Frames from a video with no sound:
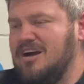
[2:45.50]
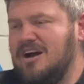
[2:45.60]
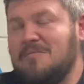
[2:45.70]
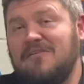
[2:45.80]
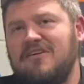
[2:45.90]

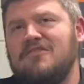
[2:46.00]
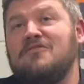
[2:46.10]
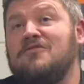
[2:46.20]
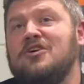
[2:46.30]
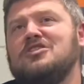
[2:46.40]
My
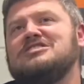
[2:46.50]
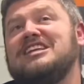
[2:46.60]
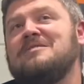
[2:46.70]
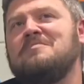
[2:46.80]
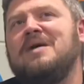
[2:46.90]
favorite verse
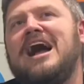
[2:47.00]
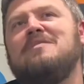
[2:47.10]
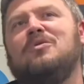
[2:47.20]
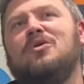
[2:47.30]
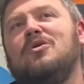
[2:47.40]
in the
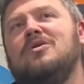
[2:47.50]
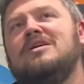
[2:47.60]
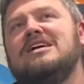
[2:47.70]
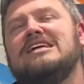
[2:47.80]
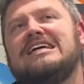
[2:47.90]

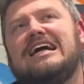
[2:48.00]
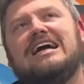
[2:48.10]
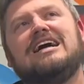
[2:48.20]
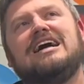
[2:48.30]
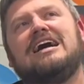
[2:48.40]
Bible,
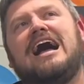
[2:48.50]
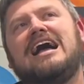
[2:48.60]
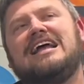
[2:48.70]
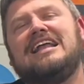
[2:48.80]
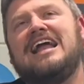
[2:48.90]

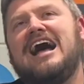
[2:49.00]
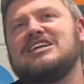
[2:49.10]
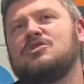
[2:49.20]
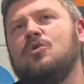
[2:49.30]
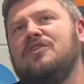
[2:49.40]
in high
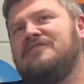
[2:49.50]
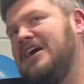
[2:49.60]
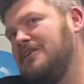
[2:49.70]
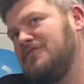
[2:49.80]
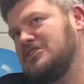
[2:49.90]
school, the
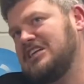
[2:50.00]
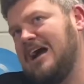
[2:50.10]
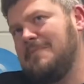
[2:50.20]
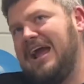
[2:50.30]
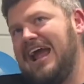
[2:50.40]
very first
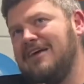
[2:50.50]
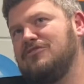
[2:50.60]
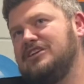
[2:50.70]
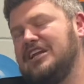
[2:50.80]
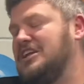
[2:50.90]
time I
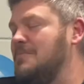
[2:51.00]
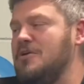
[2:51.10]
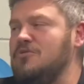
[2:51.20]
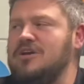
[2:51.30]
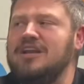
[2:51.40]
ever did
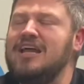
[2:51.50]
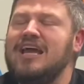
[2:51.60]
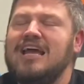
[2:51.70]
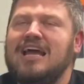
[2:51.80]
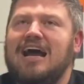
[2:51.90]
communion,
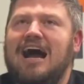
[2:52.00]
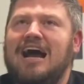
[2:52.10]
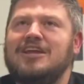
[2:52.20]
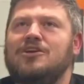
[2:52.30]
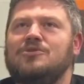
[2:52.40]

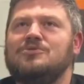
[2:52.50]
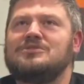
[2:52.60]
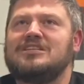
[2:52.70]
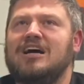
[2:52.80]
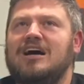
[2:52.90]
I
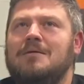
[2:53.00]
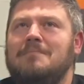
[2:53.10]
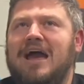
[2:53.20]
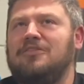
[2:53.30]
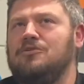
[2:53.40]
used
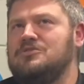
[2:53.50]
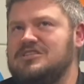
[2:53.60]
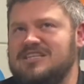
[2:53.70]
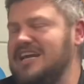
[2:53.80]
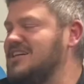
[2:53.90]
Matthew
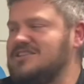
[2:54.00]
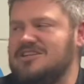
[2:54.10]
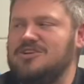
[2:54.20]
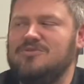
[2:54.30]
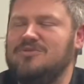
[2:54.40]
6
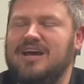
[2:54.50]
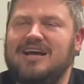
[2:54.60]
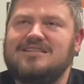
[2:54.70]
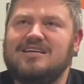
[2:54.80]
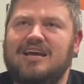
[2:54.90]
to do
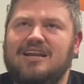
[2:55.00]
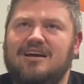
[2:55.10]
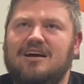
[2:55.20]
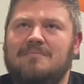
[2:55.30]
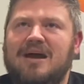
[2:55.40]
that. And
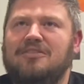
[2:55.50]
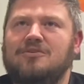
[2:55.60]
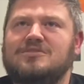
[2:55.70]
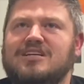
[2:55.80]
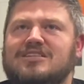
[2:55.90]

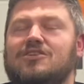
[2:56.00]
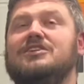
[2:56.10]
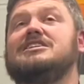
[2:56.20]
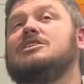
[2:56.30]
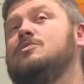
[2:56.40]
Matthew
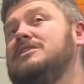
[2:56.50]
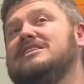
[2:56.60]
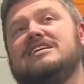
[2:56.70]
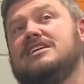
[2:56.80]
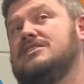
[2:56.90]
6:36, where it
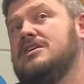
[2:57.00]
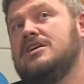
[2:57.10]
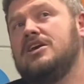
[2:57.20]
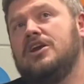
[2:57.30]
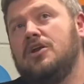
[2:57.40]
just says,
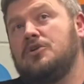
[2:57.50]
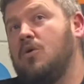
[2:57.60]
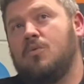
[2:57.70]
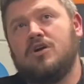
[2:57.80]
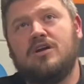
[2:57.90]

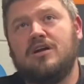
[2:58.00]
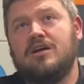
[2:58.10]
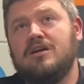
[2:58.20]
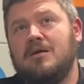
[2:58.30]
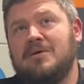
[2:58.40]
don't
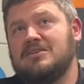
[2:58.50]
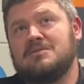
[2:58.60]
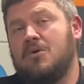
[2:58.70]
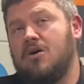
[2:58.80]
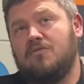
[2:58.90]
worry about
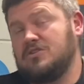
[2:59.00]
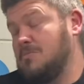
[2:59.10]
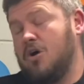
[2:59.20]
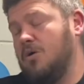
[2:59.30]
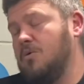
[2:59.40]
tomorrow, for
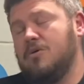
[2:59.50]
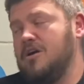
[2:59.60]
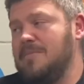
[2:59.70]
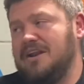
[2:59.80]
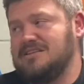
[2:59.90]
tomorrow will worry
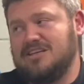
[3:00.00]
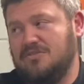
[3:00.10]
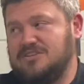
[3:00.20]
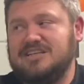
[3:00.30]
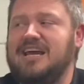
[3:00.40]
about
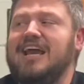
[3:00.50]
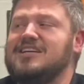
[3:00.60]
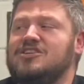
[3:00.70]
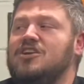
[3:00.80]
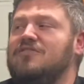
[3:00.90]
itself. Today
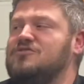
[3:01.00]
has enough